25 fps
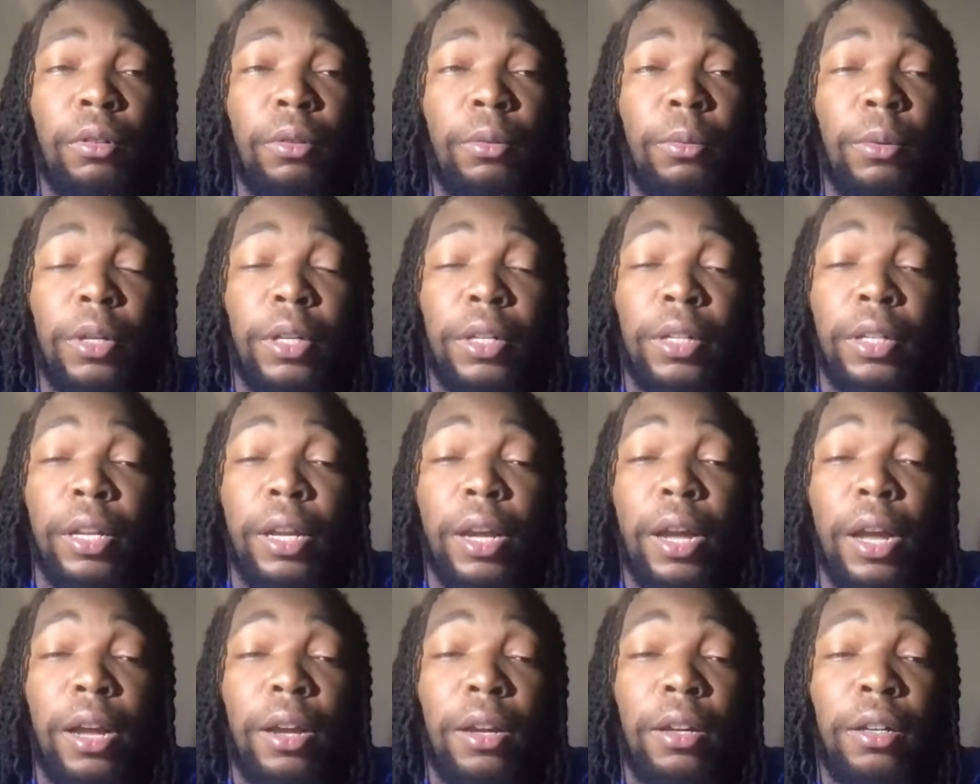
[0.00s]
with
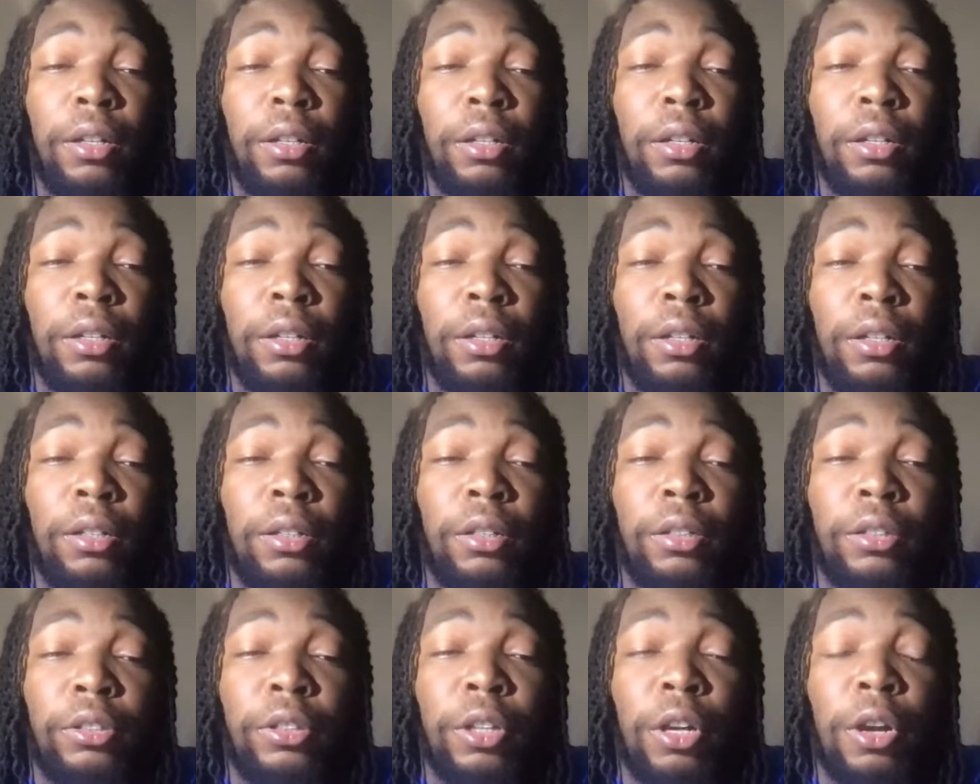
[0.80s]
that.
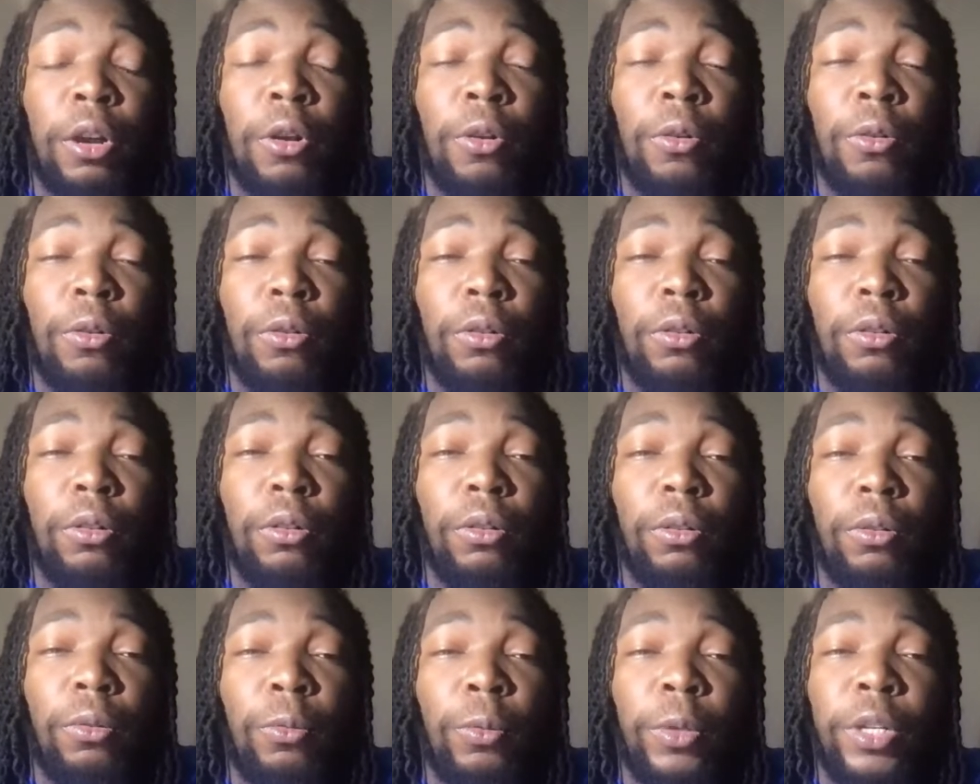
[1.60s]
So
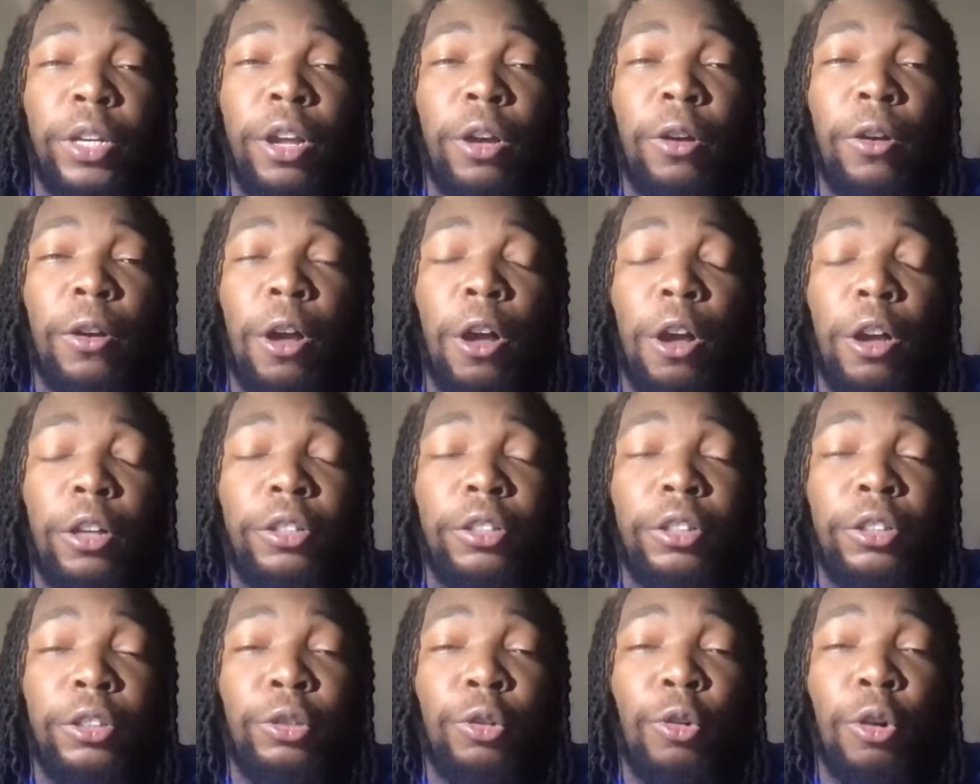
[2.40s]
we know the
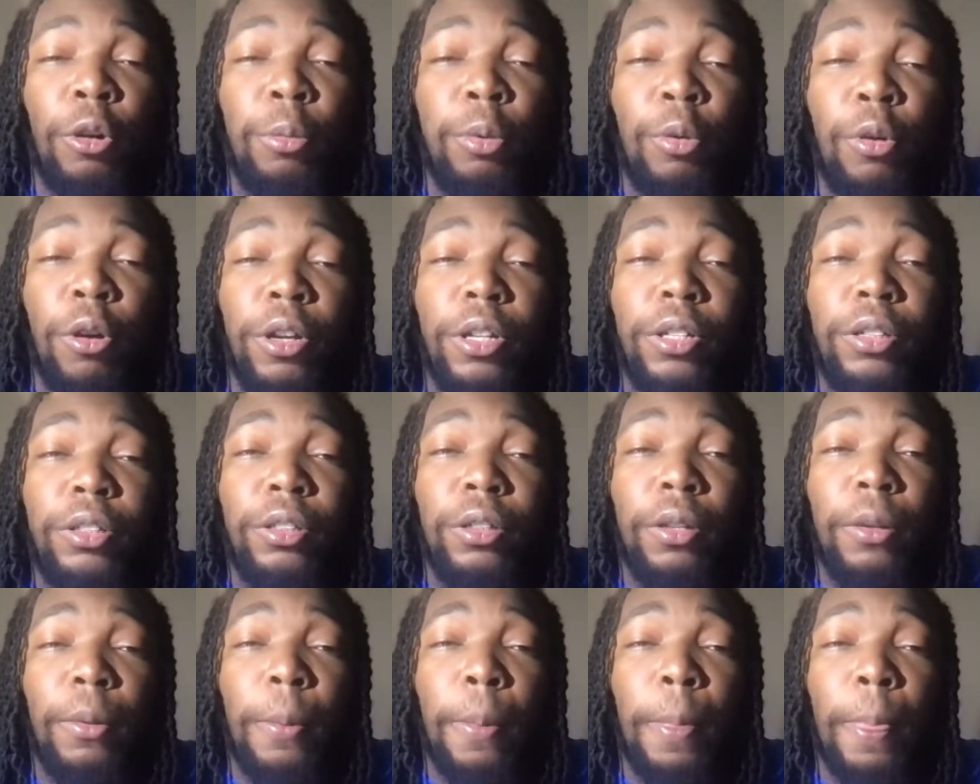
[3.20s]
Hawks can score
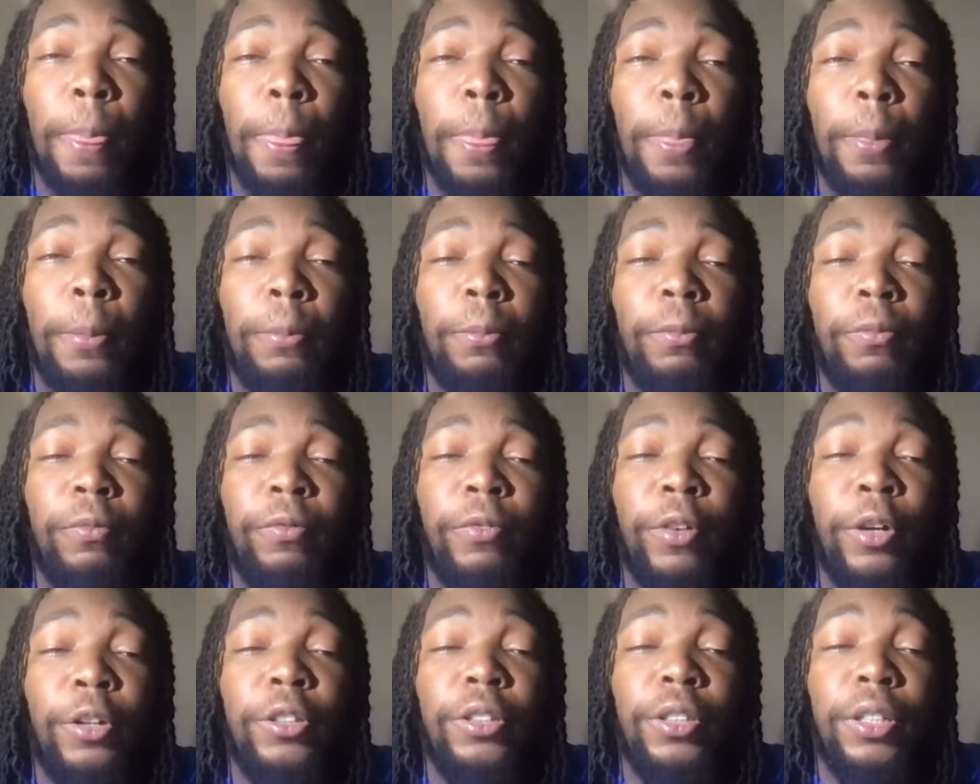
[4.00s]
points.
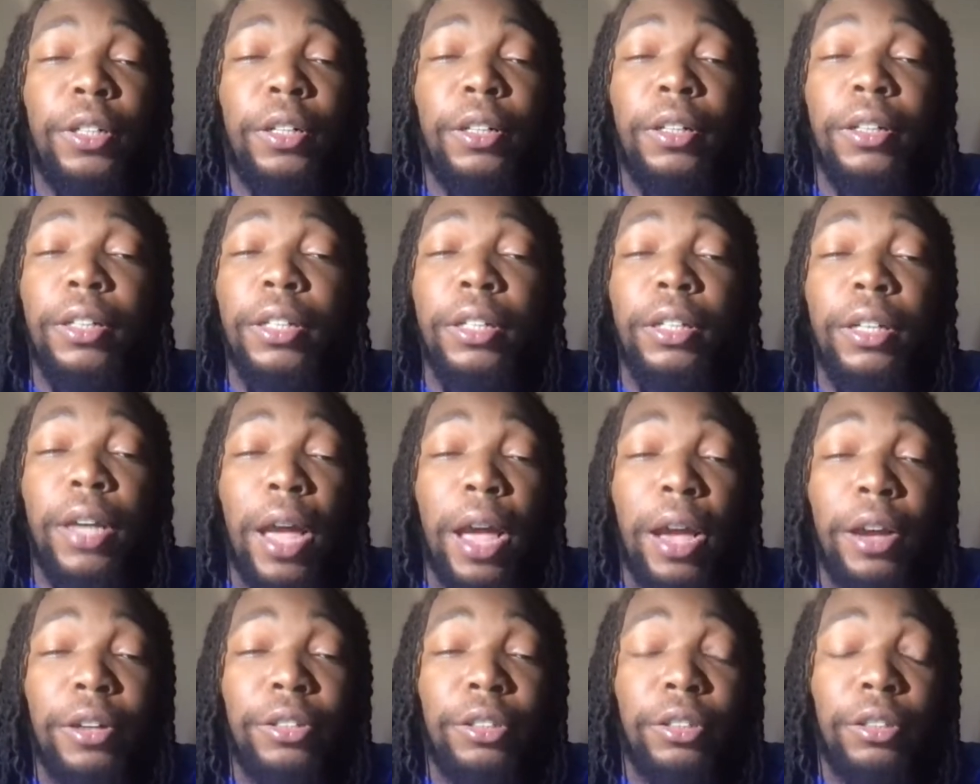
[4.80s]
First in the league,
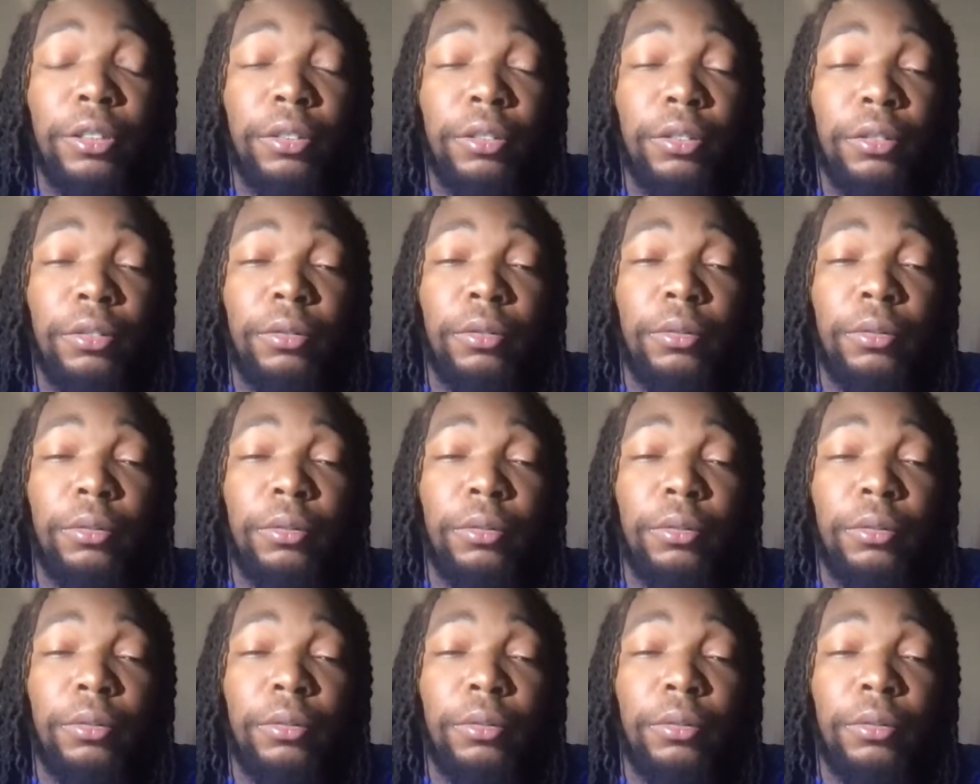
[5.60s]
actually.